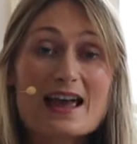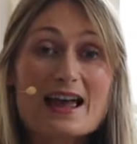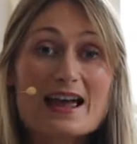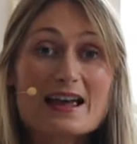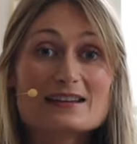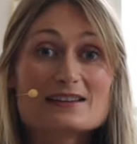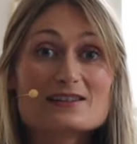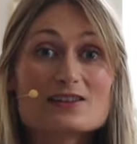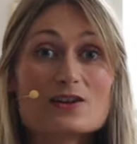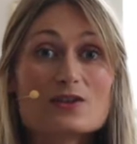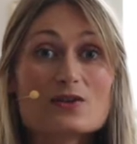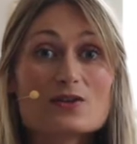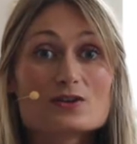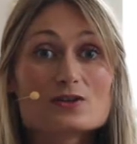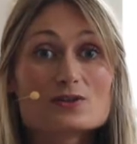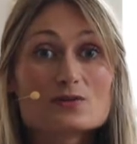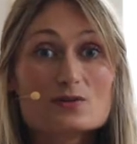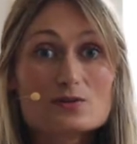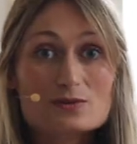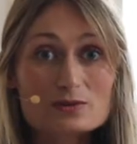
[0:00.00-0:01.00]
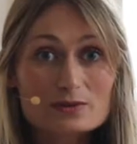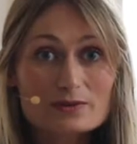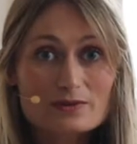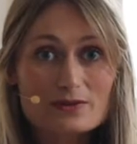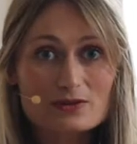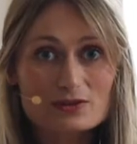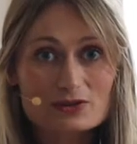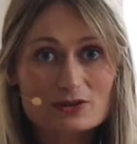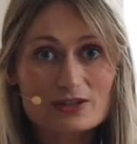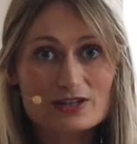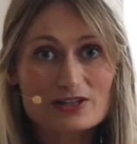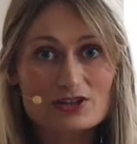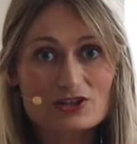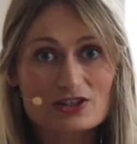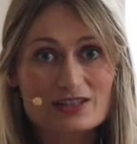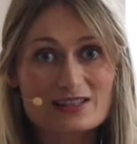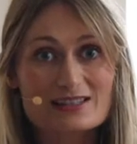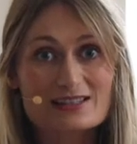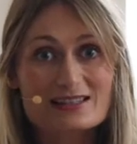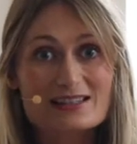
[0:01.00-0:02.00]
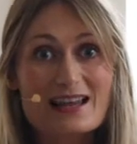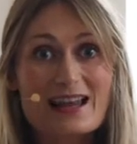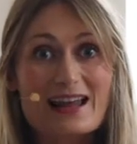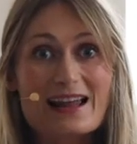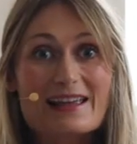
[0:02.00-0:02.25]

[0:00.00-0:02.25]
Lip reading: And across all of the traditions,